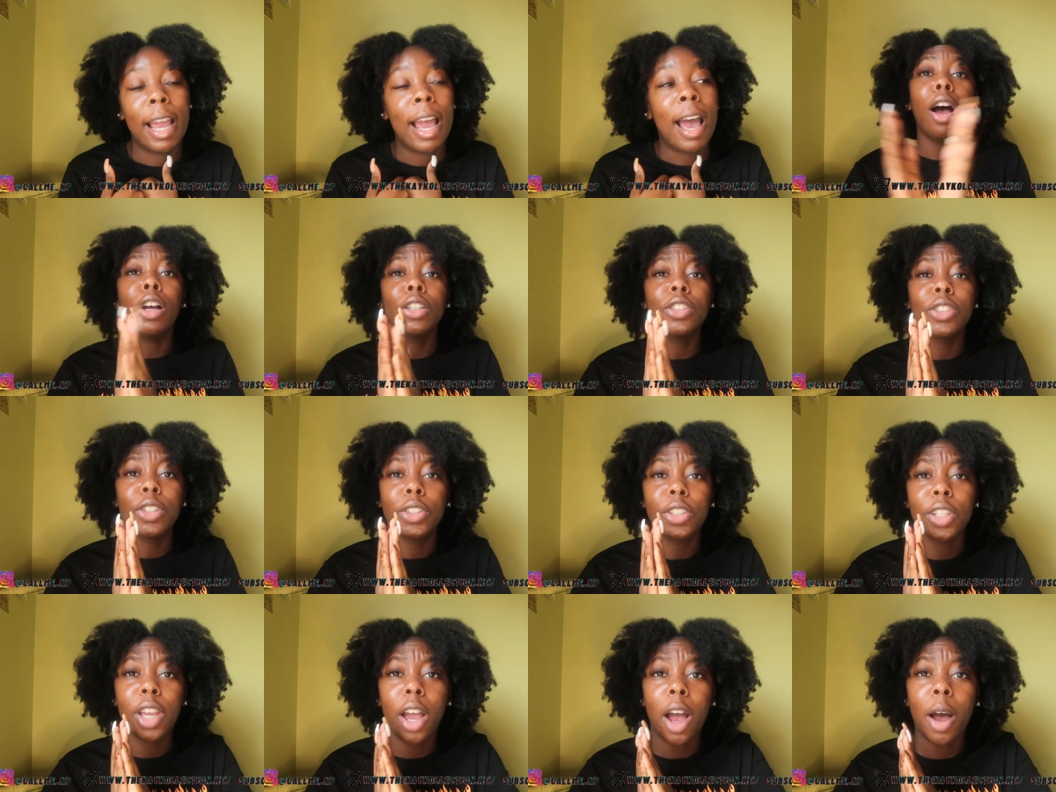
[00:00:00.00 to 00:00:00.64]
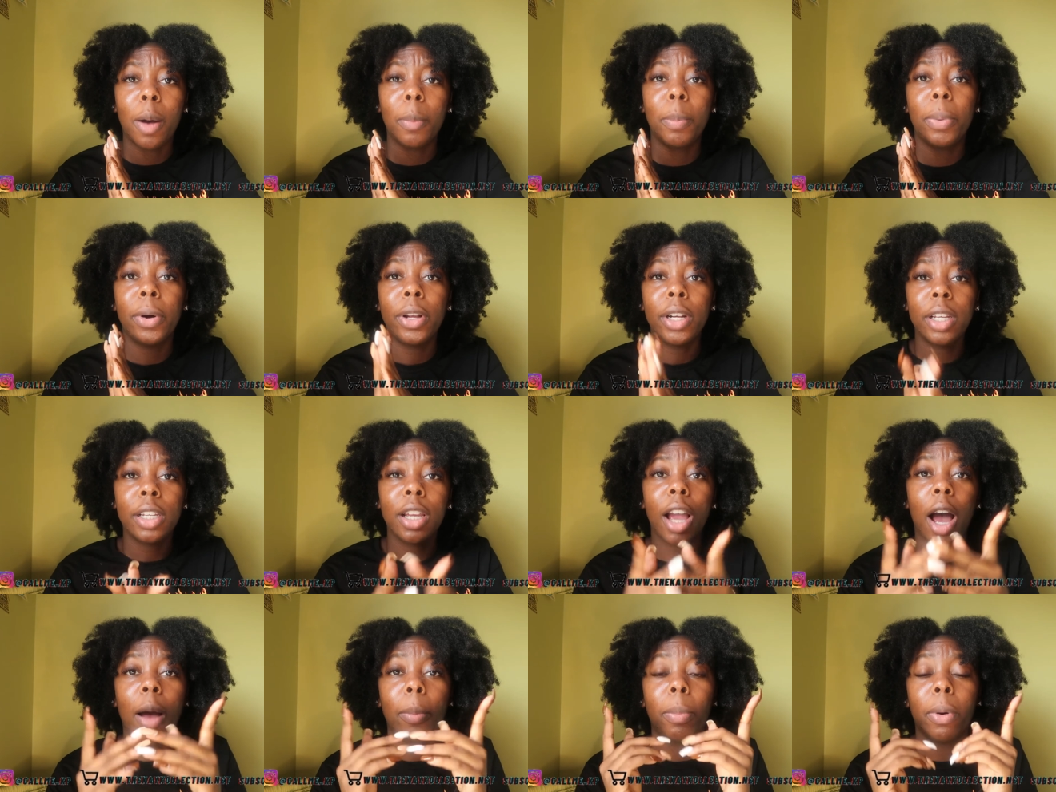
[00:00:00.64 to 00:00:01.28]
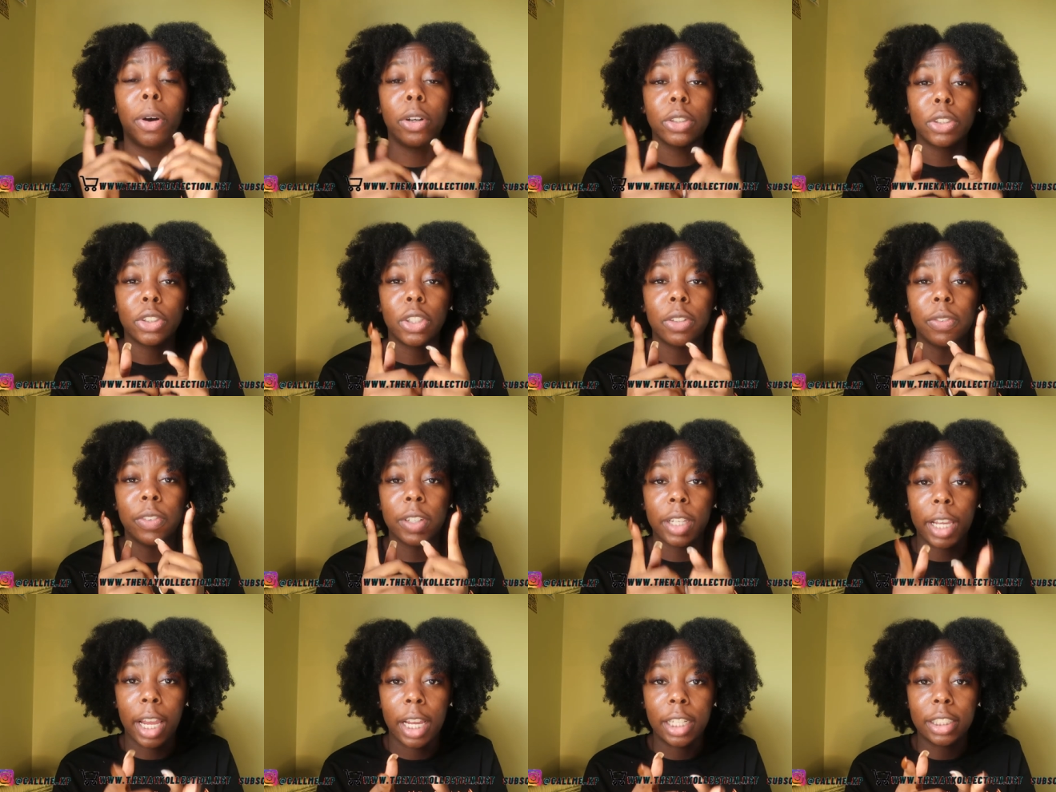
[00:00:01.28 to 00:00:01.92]
Also, y'all, put in y'all post
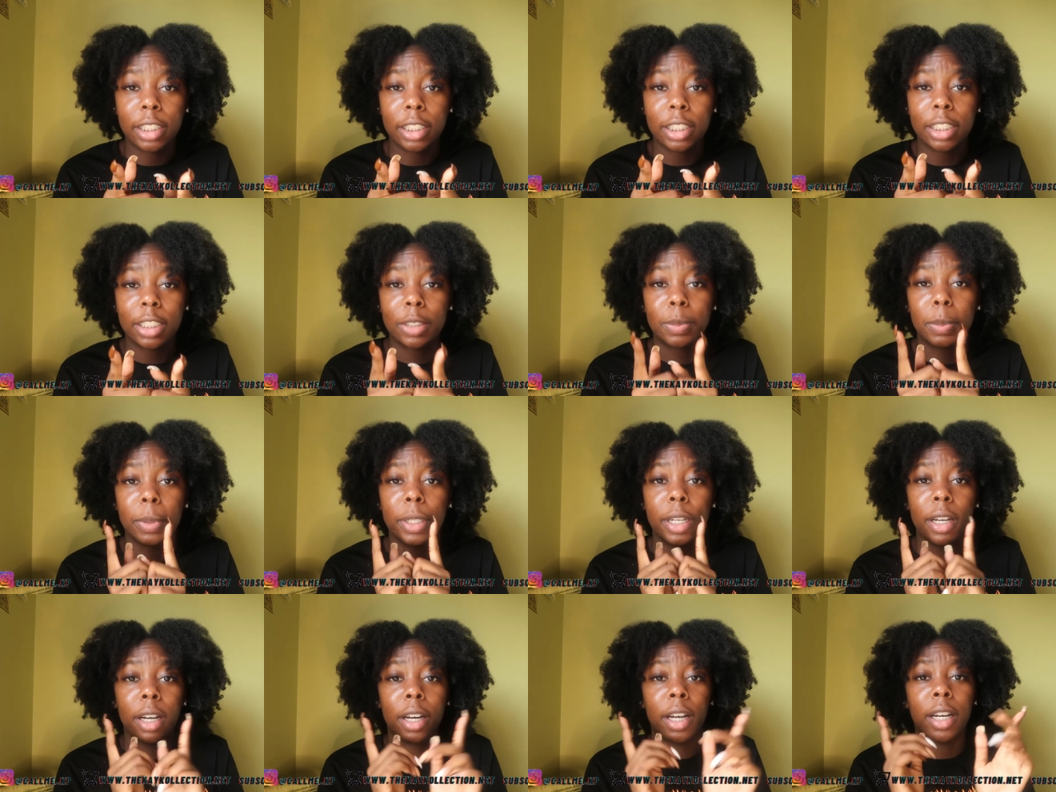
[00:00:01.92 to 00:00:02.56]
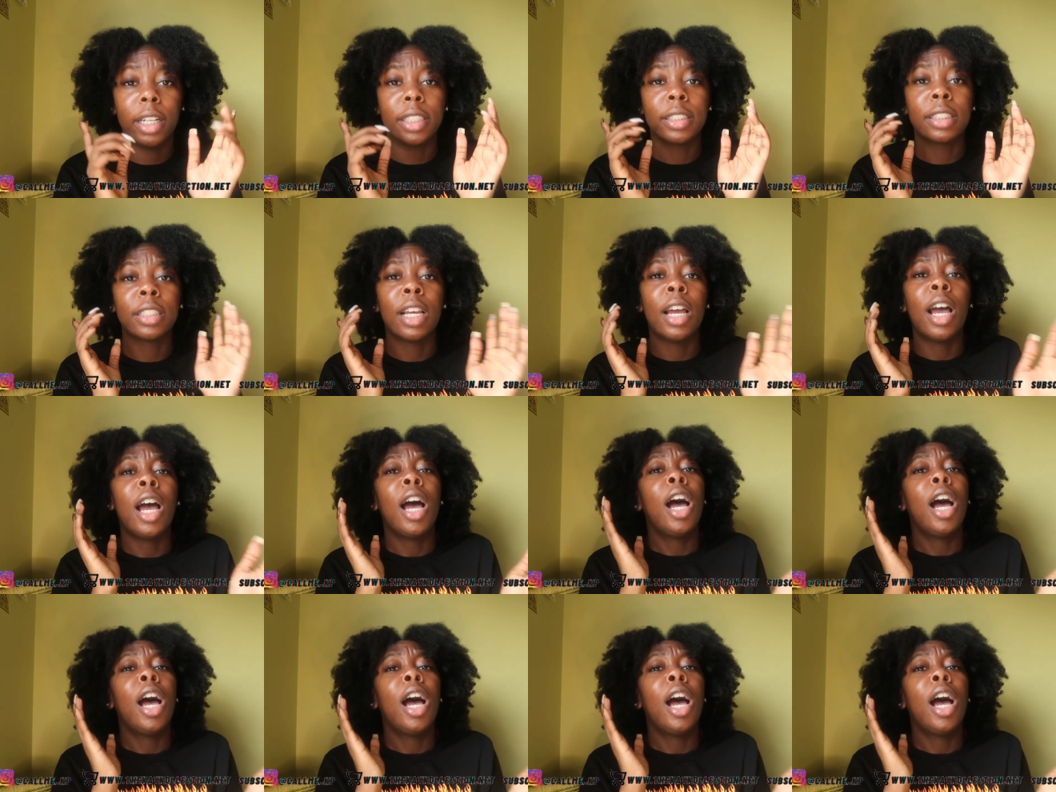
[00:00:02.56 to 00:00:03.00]
notifications, because